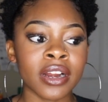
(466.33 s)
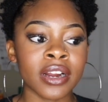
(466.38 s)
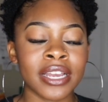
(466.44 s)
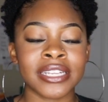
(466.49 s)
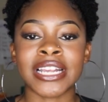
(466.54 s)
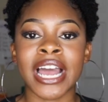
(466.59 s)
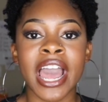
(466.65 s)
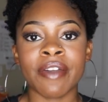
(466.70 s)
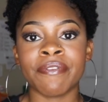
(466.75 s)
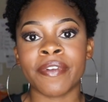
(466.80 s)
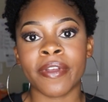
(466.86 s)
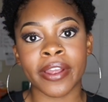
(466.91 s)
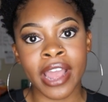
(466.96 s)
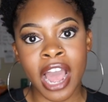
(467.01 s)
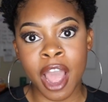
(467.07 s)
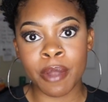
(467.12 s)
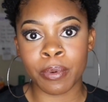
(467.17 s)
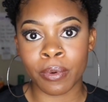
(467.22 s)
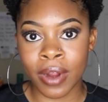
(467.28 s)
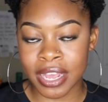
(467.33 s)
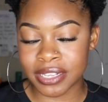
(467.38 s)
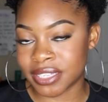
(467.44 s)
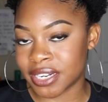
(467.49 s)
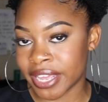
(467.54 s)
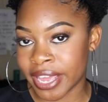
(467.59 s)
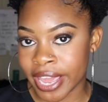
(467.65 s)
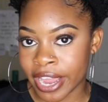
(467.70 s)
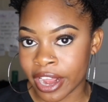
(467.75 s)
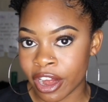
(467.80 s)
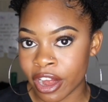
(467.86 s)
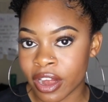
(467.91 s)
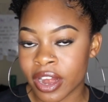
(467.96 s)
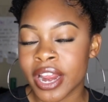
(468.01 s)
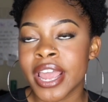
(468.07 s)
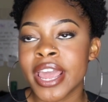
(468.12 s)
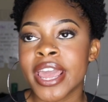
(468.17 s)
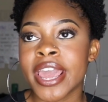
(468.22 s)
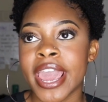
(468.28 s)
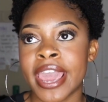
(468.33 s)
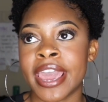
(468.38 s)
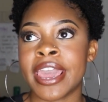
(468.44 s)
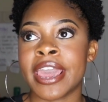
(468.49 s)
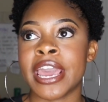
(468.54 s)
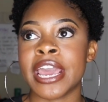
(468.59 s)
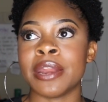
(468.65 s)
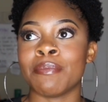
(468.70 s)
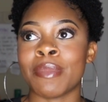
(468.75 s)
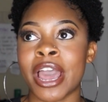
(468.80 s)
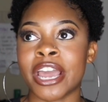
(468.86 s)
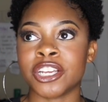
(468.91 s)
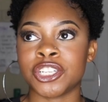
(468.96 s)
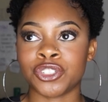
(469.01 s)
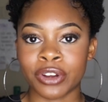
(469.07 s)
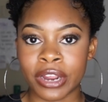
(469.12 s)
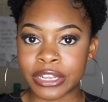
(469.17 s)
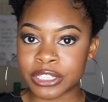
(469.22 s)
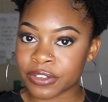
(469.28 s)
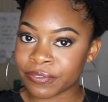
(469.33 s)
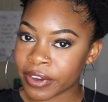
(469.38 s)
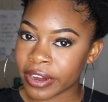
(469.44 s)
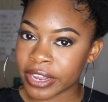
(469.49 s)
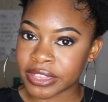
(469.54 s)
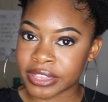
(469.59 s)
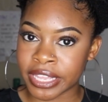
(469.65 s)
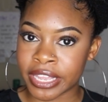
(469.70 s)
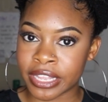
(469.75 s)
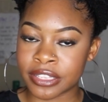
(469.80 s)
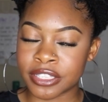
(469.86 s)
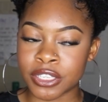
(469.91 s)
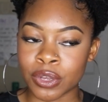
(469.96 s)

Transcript: because I had very high porosity hair and my strands are very thin,